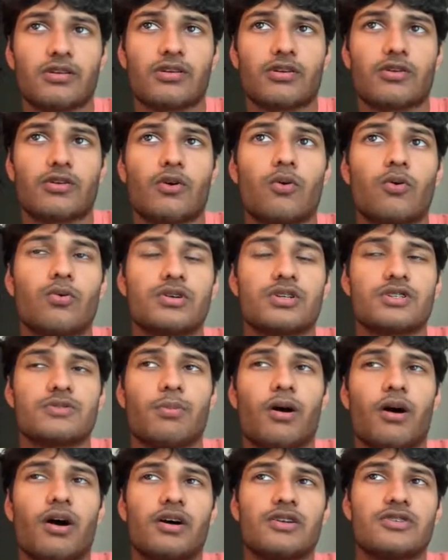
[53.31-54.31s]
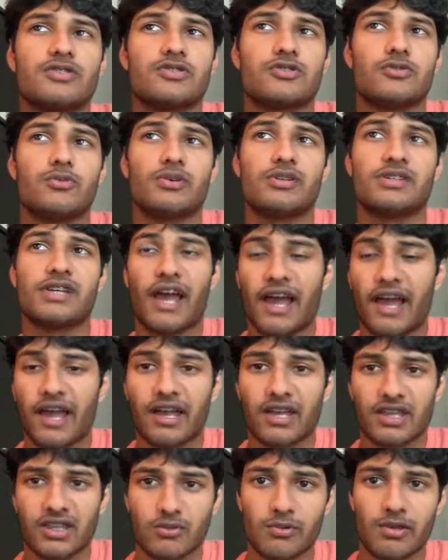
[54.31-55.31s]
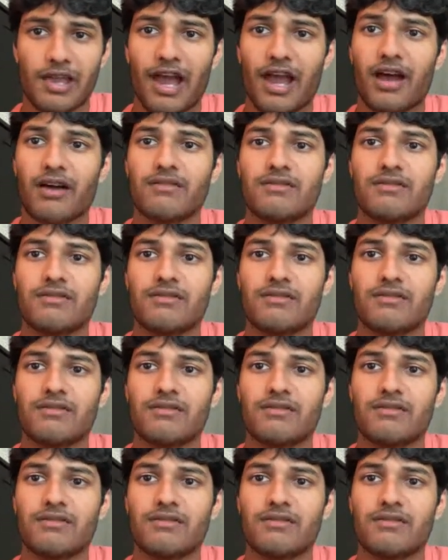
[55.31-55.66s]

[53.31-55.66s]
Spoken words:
corresponds to a tag that we have